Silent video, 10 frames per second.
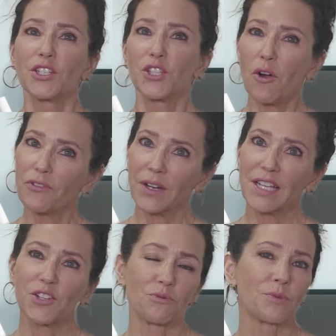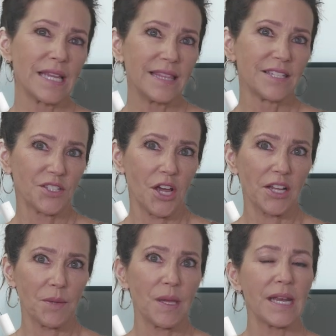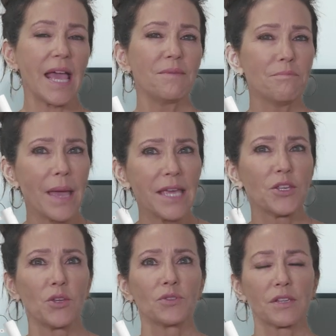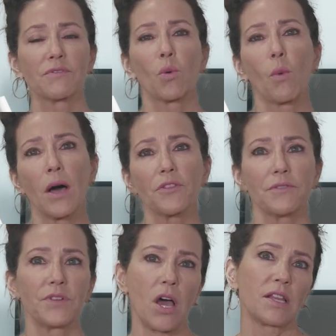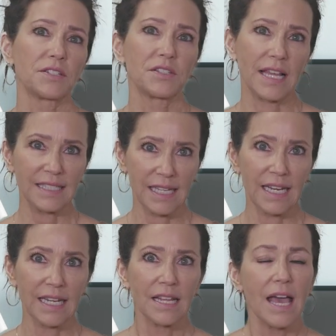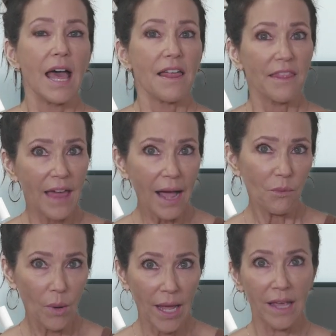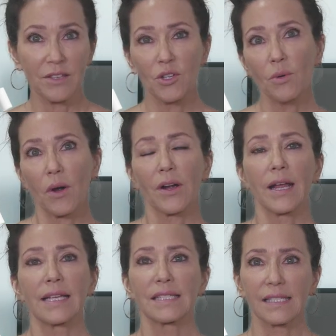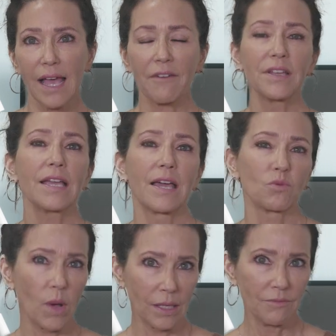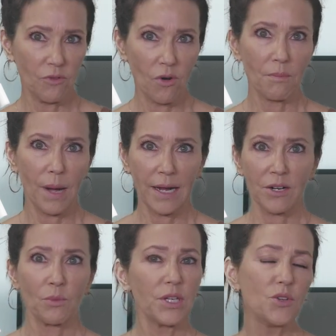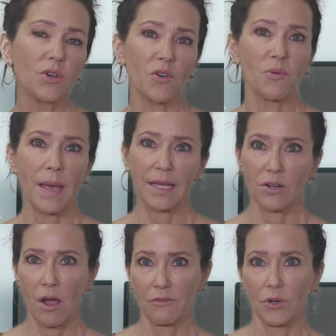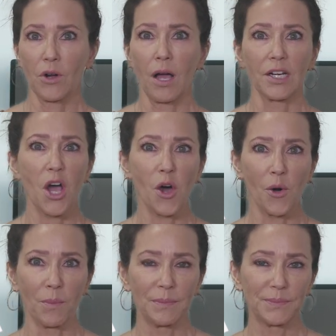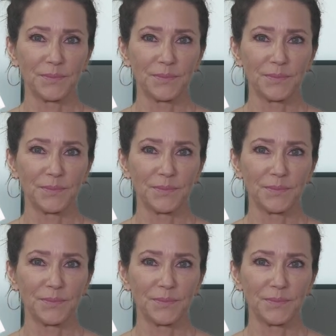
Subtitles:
Don't forget to read this document and make use of the wealth of knowledge that's in it. That way, you are a savvy and well-informed buyer when you go to make an offer on a home.